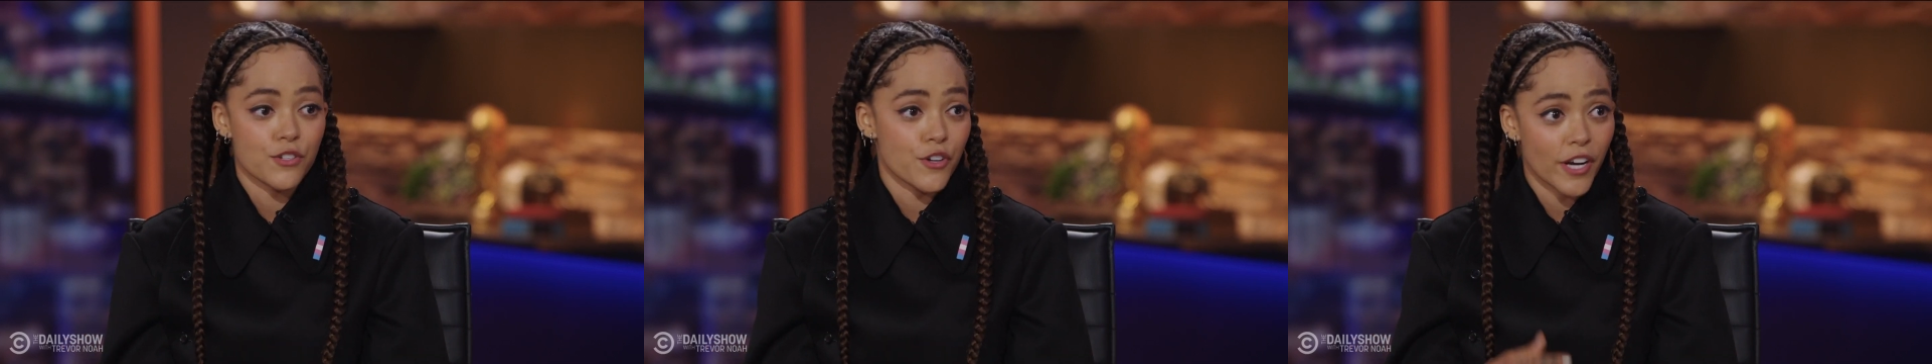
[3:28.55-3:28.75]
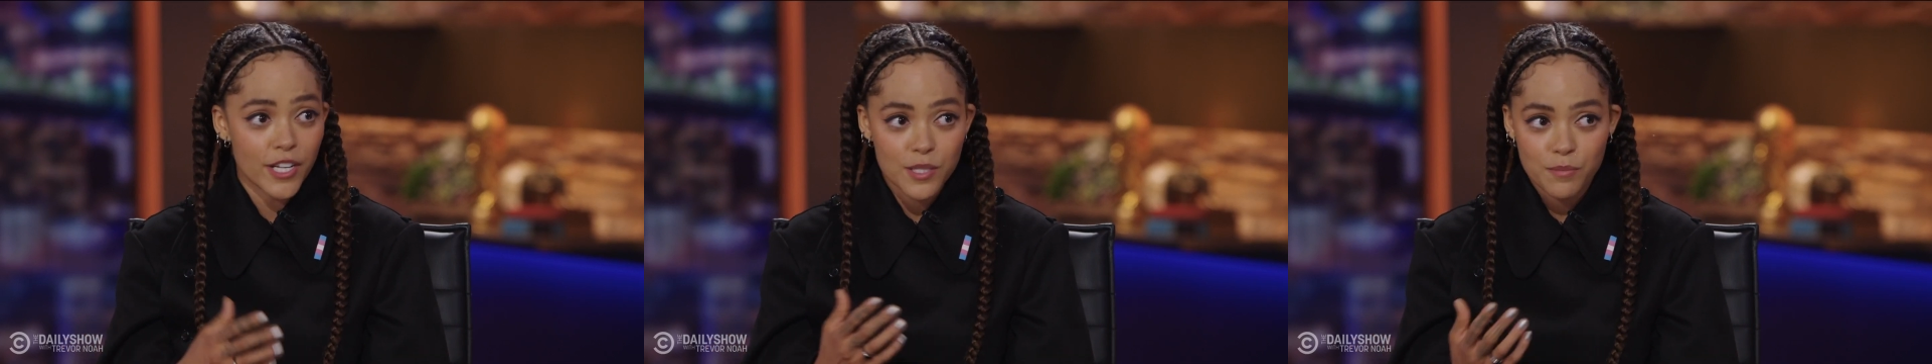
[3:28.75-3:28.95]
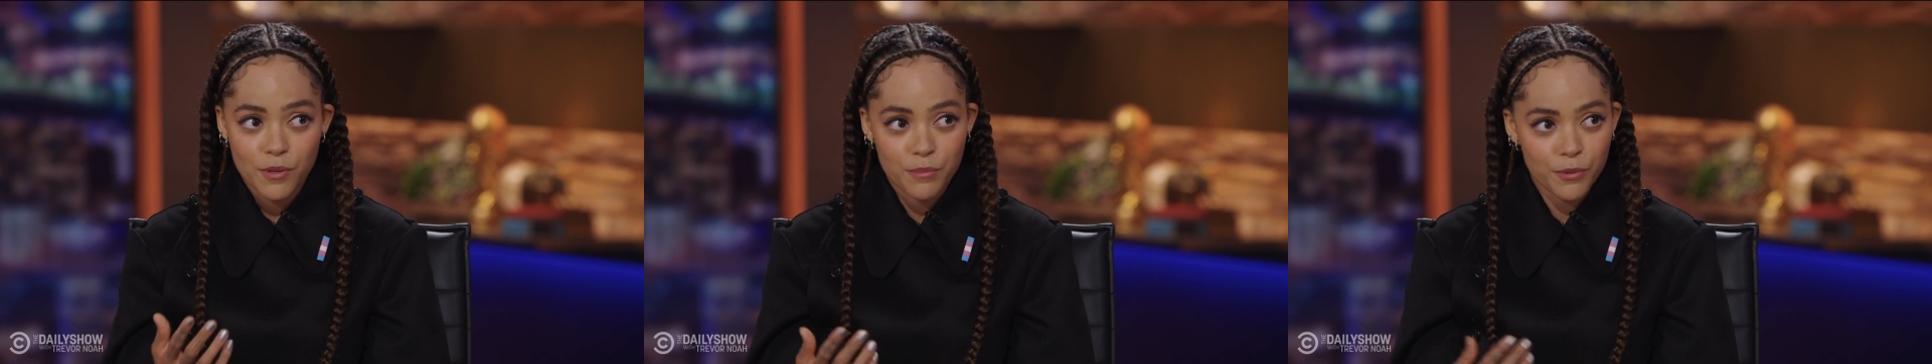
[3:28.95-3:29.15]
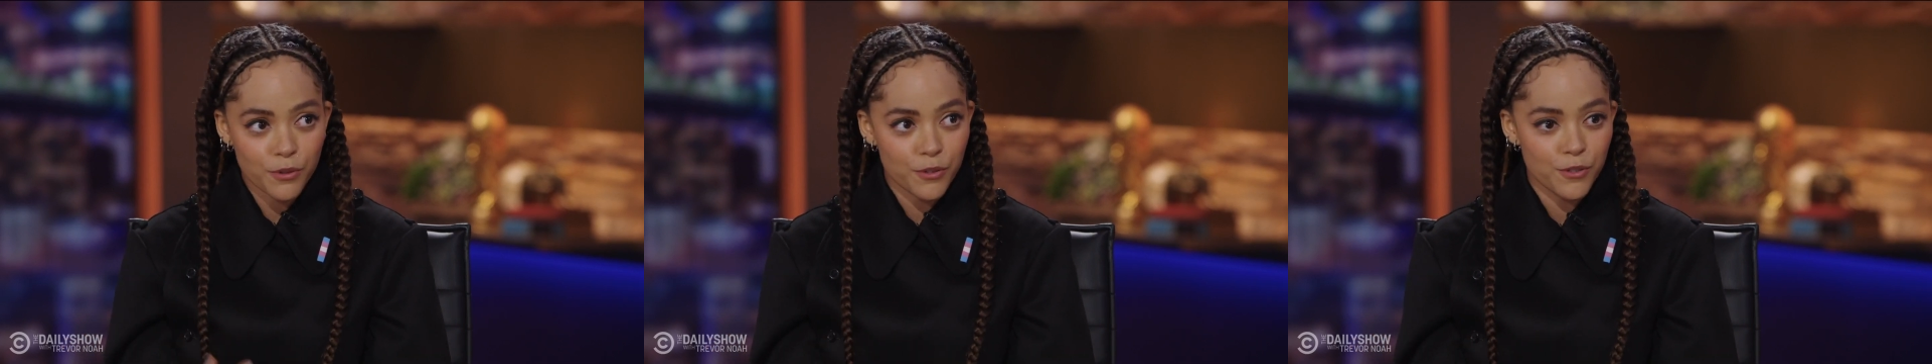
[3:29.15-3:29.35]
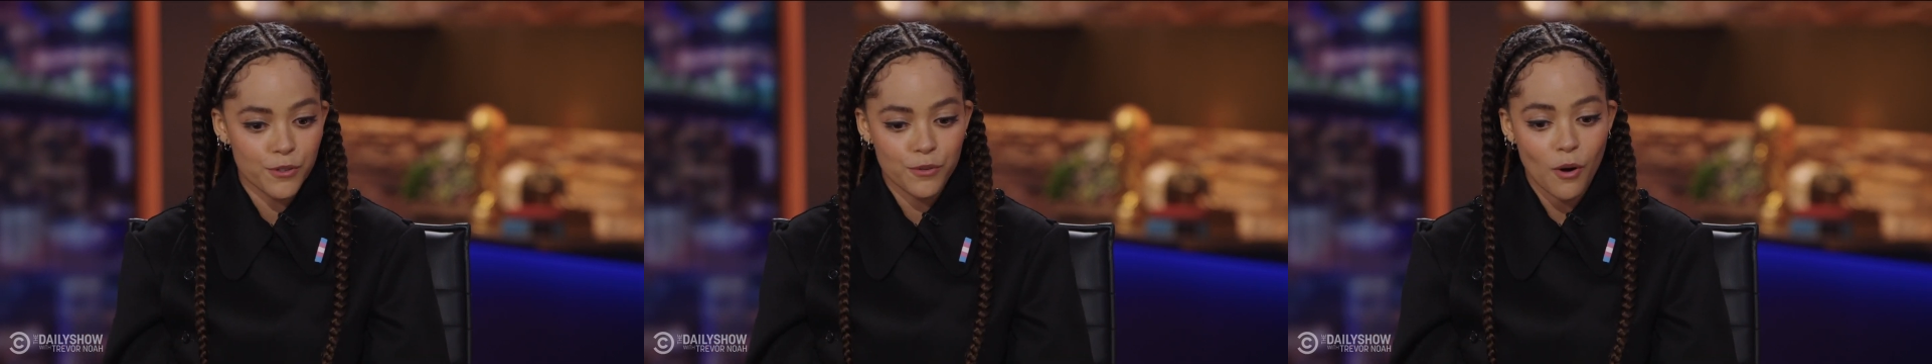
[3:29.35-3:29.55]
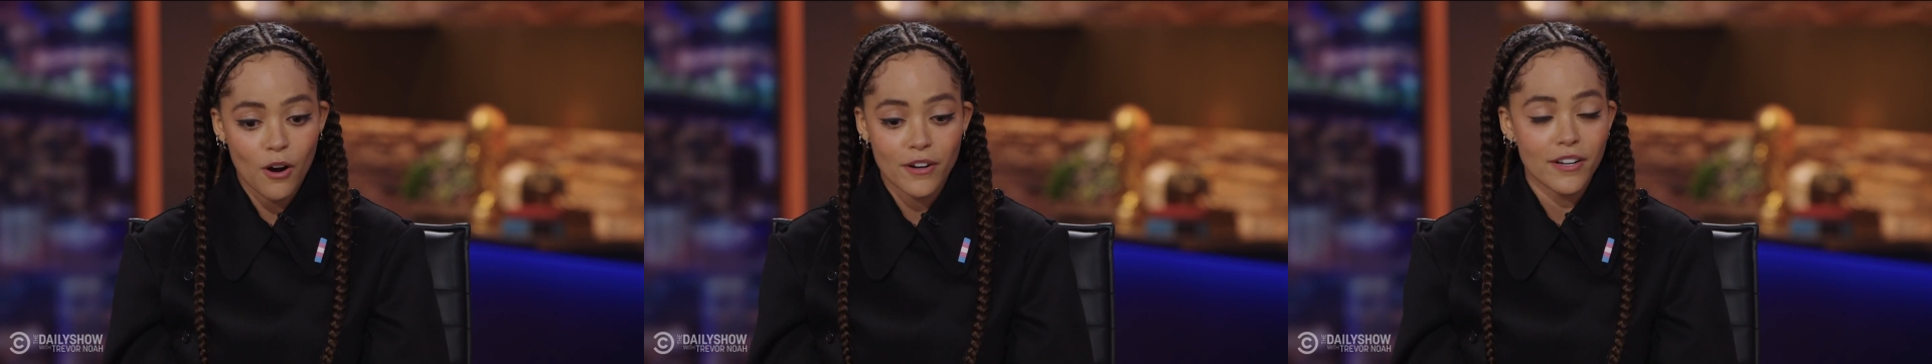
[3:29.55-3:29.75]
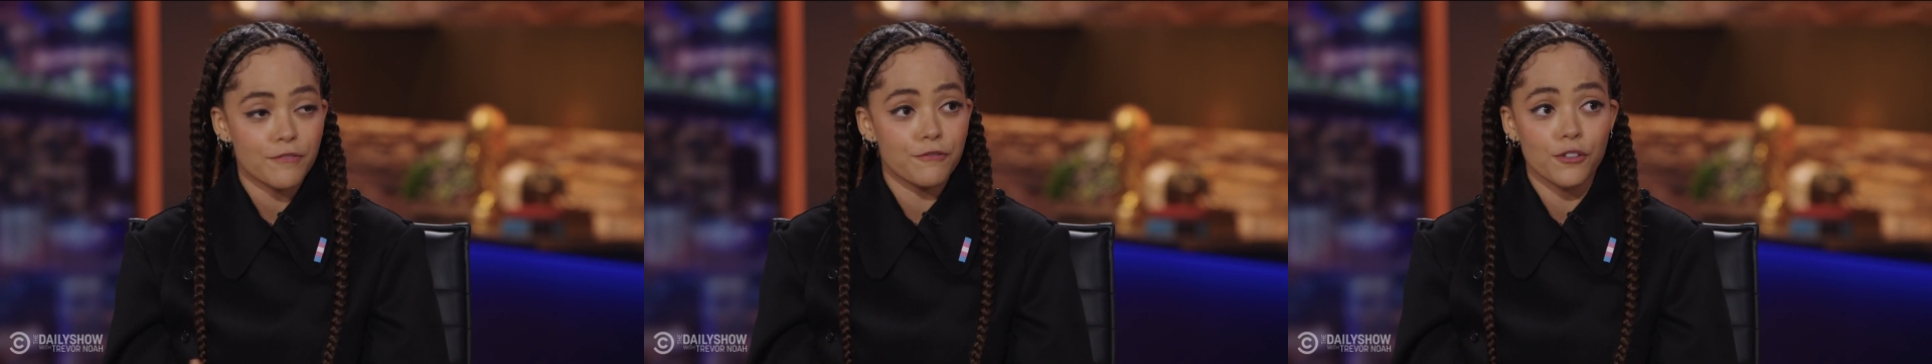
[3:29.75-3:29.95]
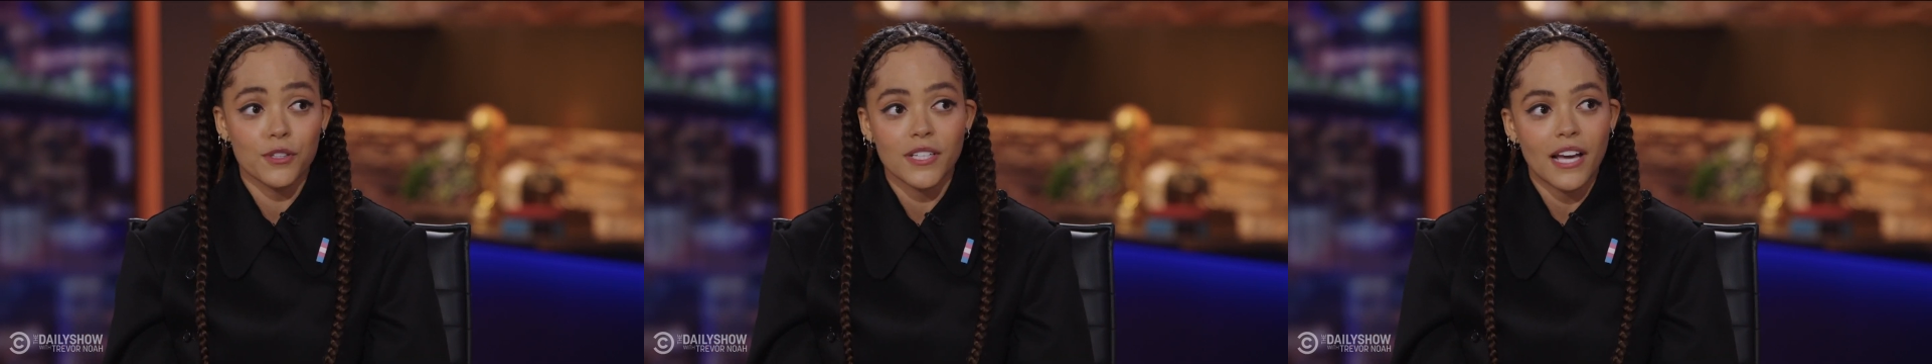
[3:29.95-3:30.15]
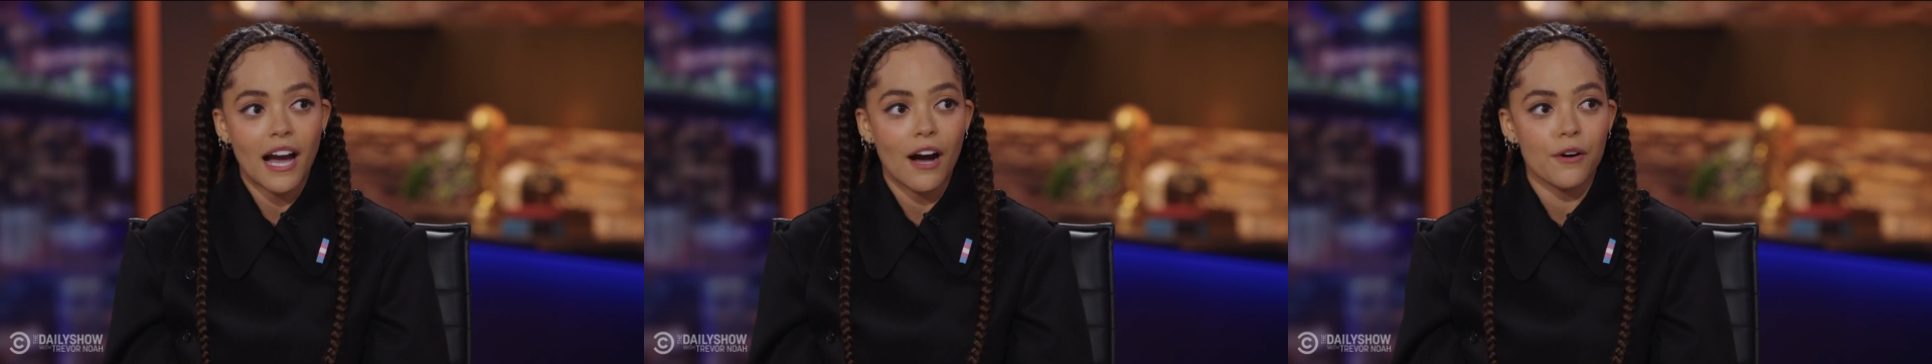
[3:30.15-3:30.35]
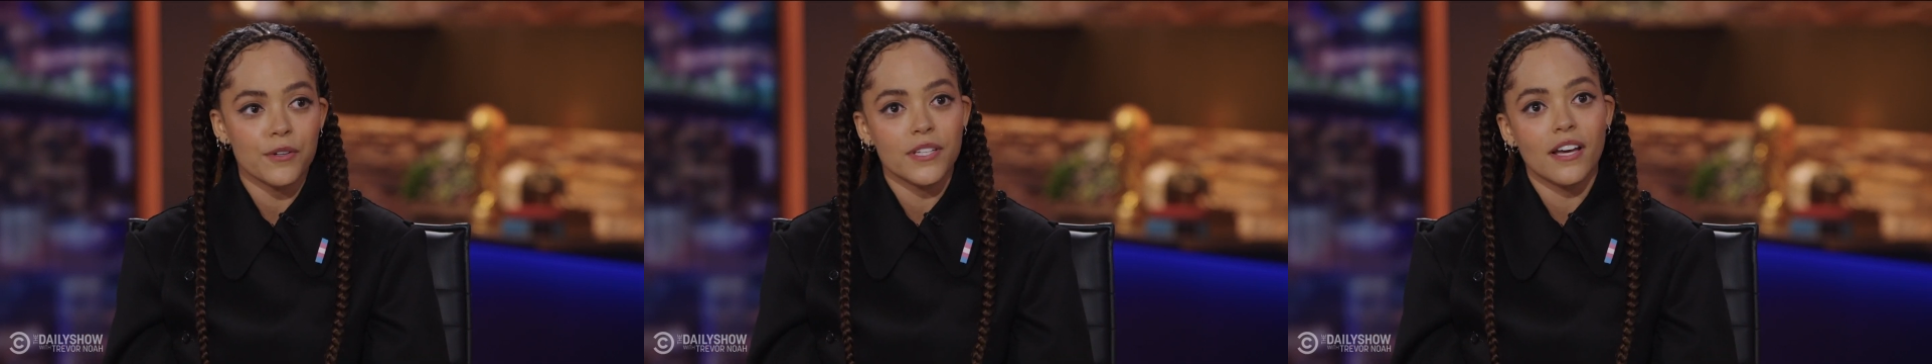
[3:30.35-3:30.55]
trans people who aren't fully
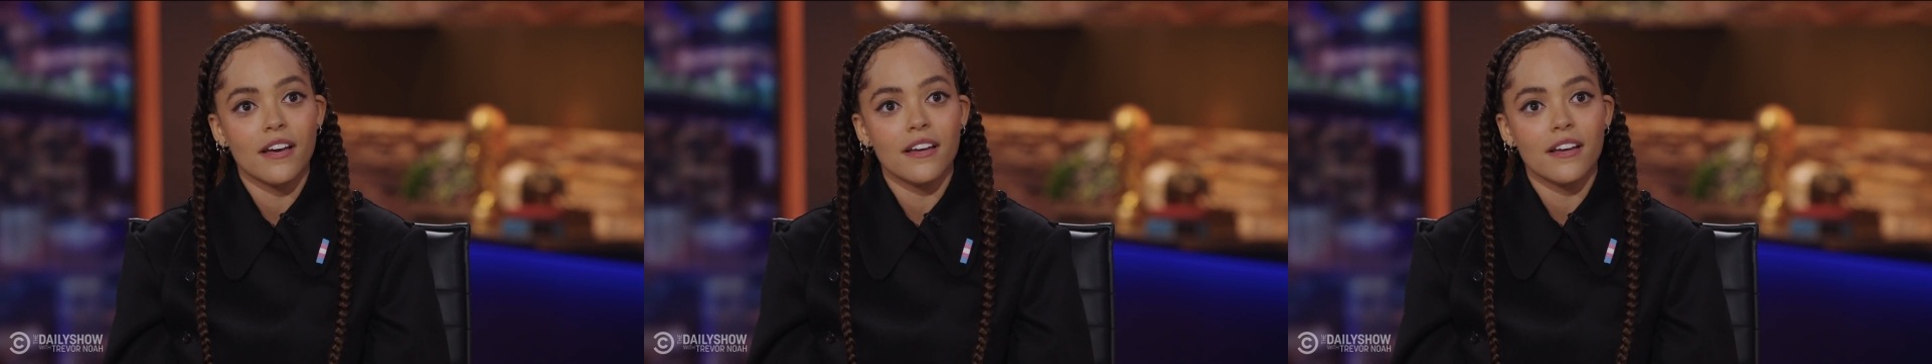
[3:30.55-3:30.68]
out yet.